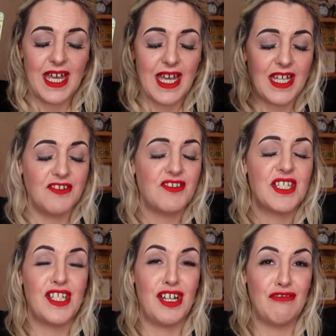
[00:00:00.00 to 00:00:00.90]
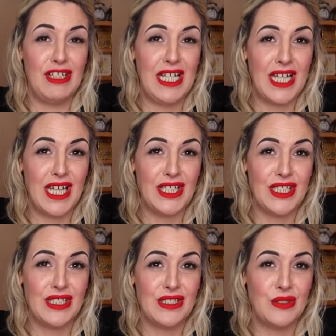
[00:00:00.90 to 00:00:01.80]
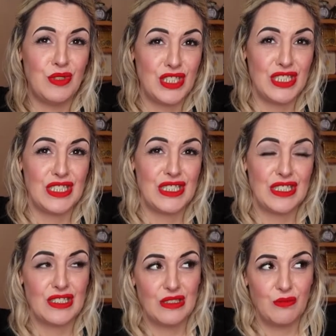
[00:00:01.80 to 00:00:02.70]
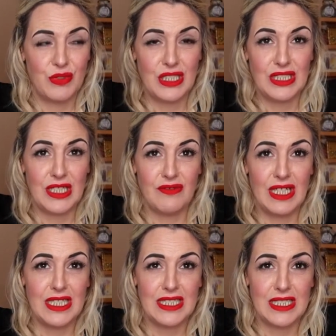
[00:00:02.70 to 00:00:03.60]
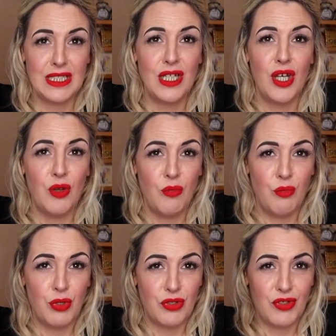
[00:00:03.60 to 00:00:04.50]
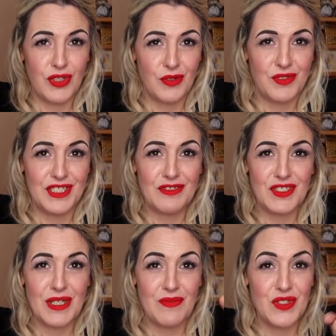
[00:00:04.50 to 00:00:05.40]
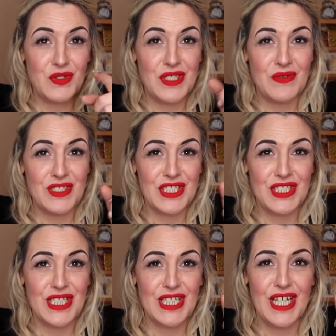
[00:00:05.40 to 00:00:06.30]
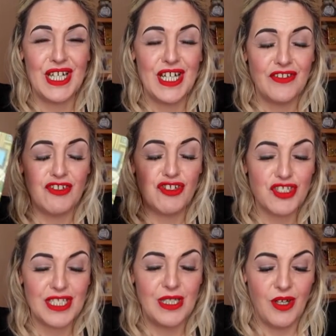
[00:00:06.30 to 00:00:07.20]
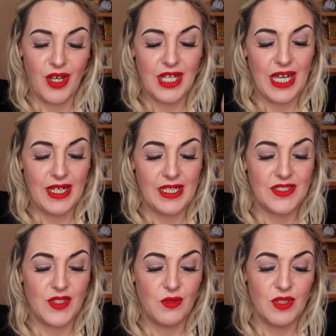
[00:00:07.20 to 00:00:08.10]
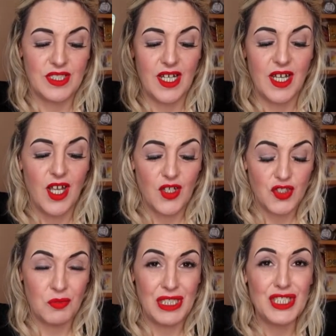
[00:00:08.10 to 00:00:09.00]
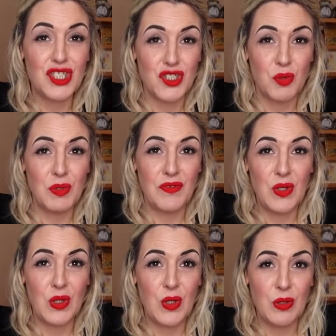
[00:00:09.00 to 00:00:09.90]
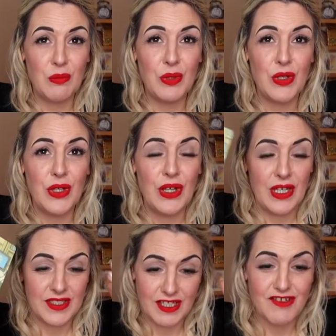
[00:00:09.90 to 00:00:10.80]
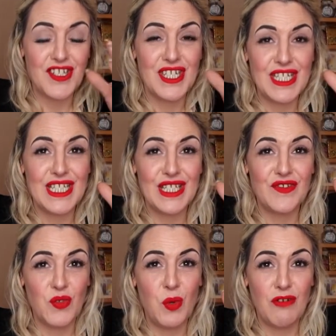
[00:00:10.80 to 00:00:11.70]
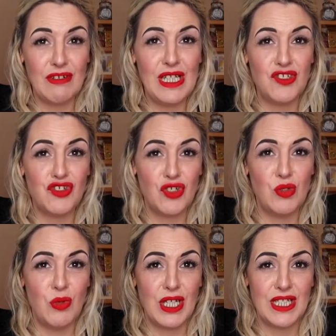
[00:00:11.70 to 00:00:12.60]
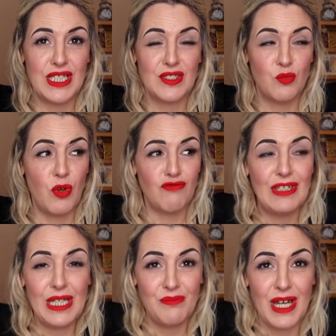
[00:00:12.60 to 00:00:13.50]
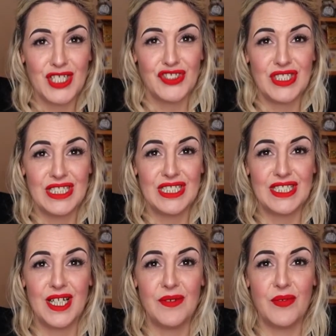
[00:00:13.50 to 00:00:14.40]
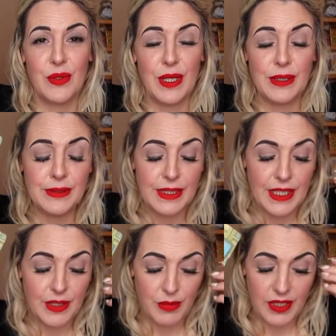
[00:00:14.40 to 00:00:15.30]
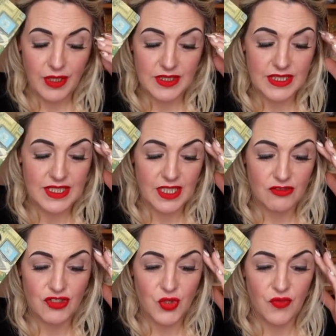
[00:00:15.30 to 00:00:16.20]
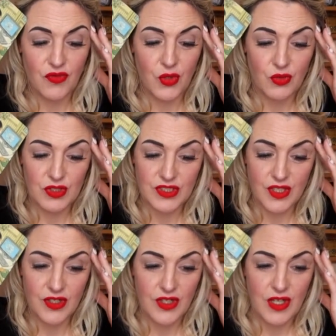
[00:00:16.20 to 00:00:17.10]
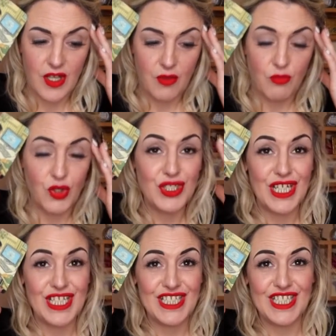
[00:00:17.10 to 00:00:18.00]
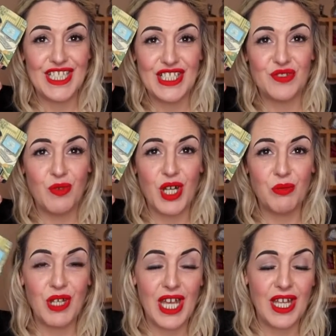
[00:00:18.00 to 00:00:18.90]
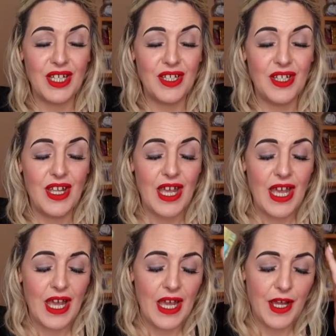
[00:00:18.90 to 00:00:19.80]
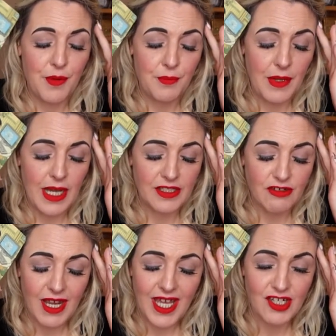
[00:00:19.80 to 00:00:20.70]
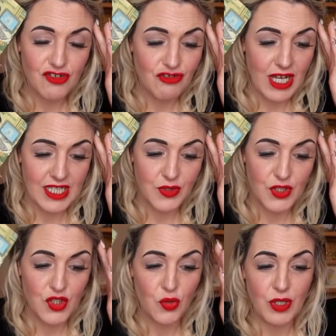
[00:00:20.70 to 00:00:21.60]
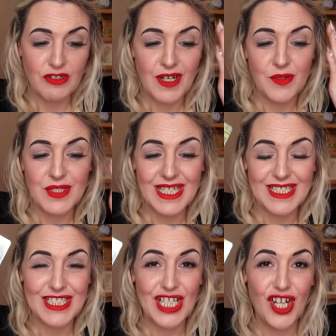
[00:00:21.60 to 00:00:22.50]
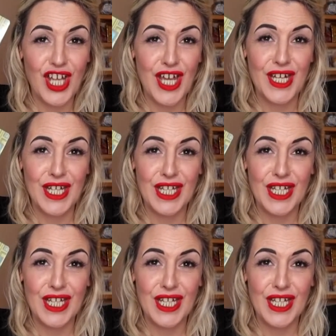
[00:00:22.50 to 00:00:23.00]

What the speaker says: and they're still not really getting it, which is a pretty sad reality. But 0727 has said that. They're just still not getting it. So it's like someone needs to sober the fuck up and start to see things for what really and truly what it is, and what really matters in this life, okay? Because it's like they're so focused on mundane things is what I'm getting, and their head is wrecked. So I don't know whether anyone's got a slight headache,